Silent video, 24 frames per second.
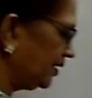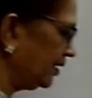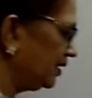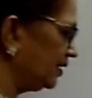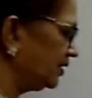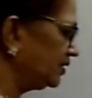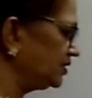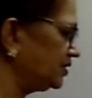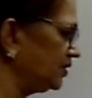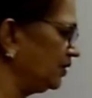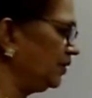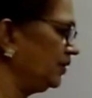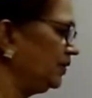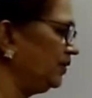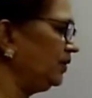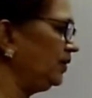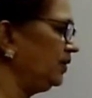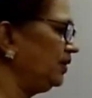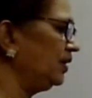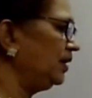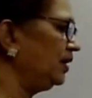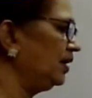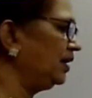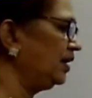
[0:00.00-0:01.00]
So,
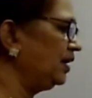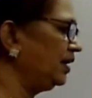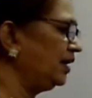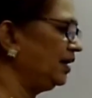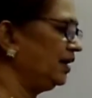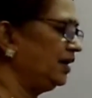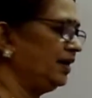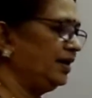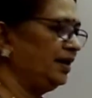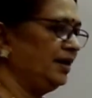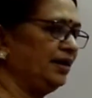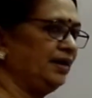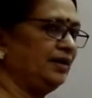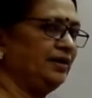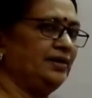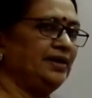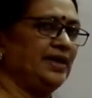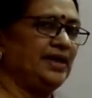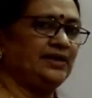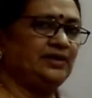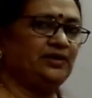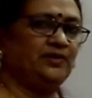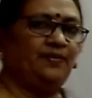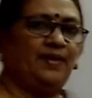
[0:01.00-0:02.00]

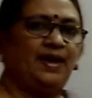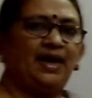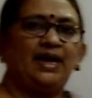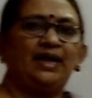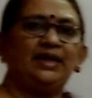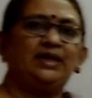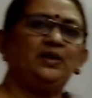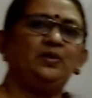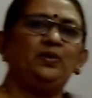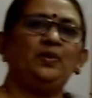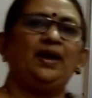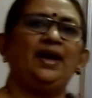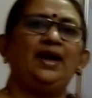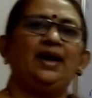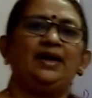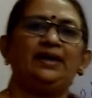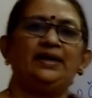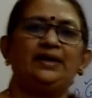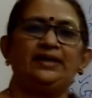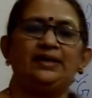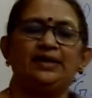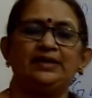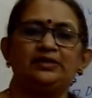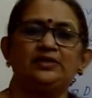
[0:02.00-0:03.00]
net value
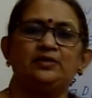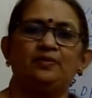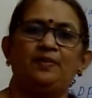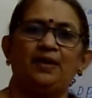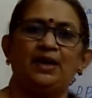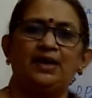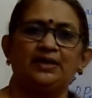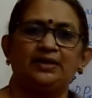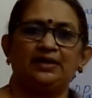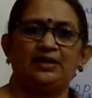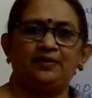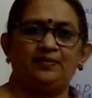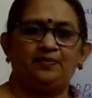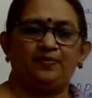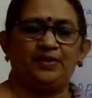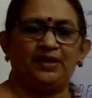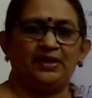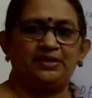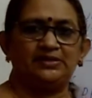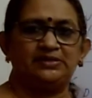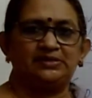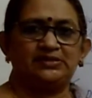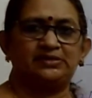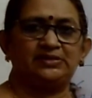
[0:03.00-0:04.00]
added at market
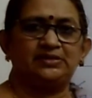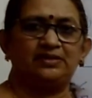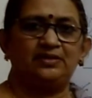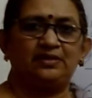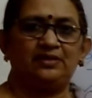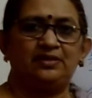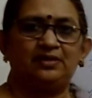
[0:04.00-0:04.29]
price,